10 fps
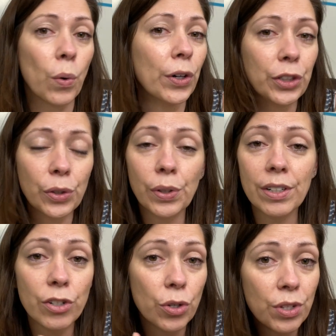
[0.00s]
or you
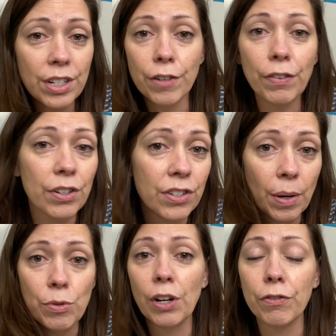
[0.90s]
can choose a different
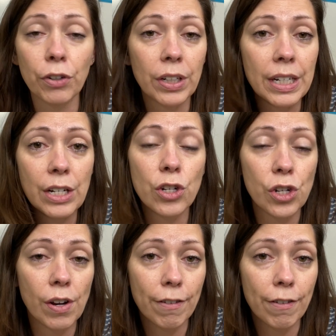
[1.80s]
subject for each